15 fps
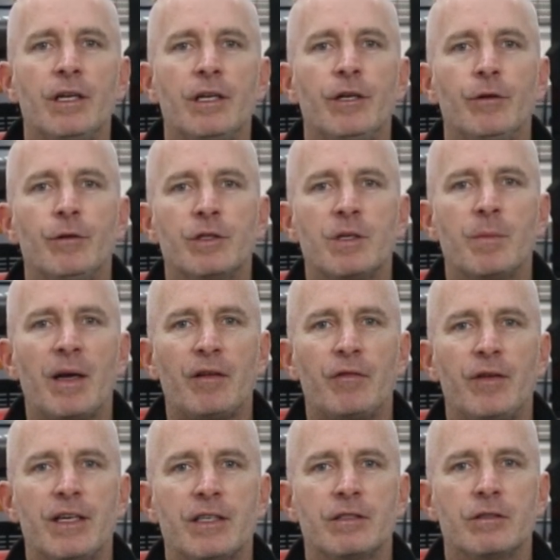used a
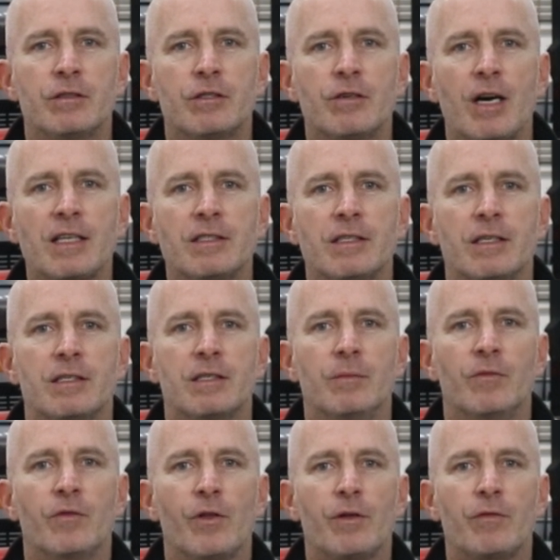McPherson strut
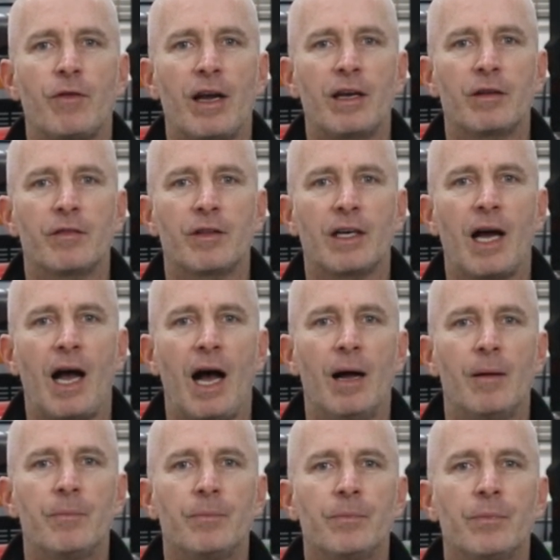system for the front of the car,